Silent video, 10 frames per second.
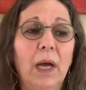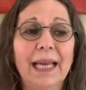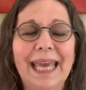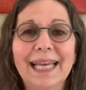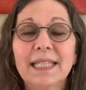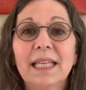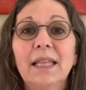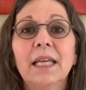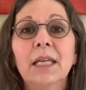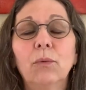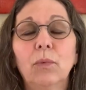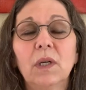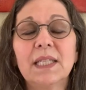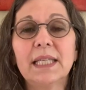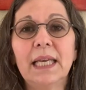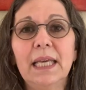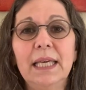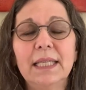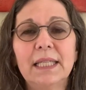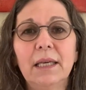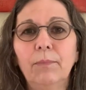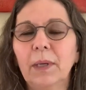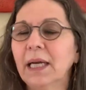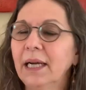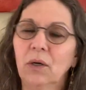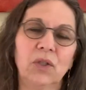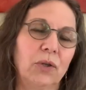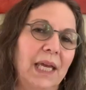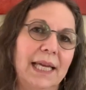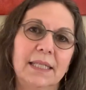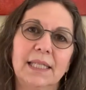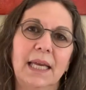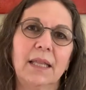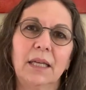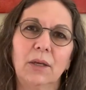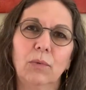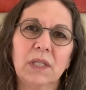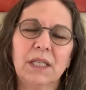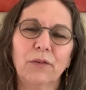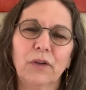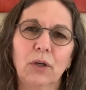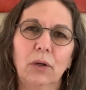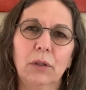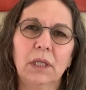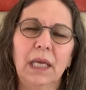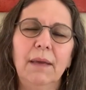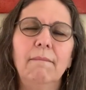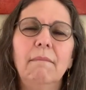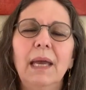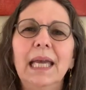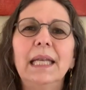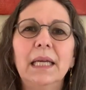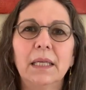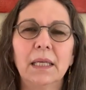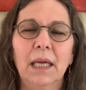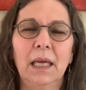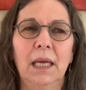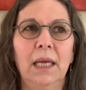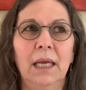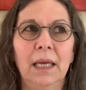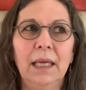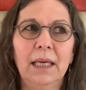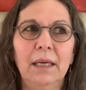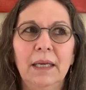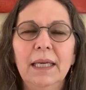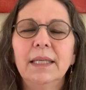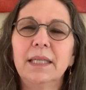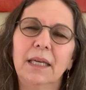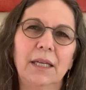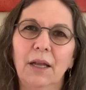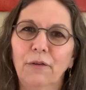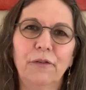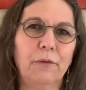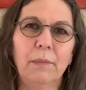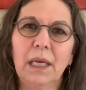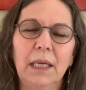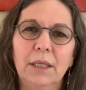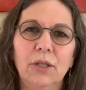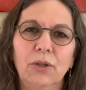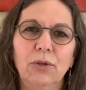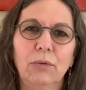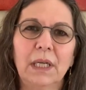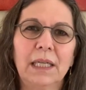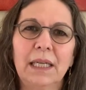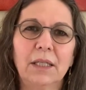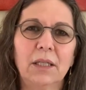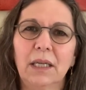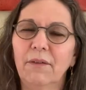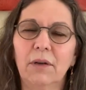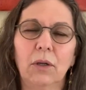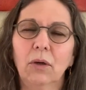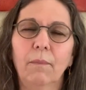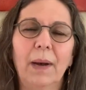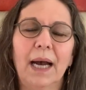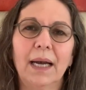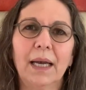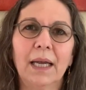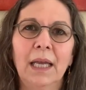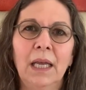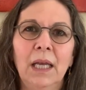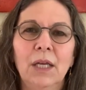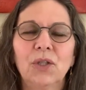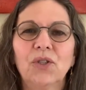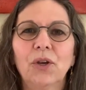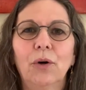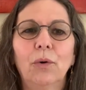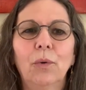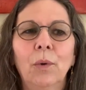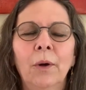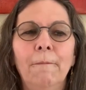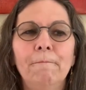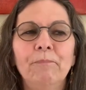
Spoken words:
I can't say that it was easy, but I also can't say that it was difficult. He made it easy enough for me to do it and to never look back. So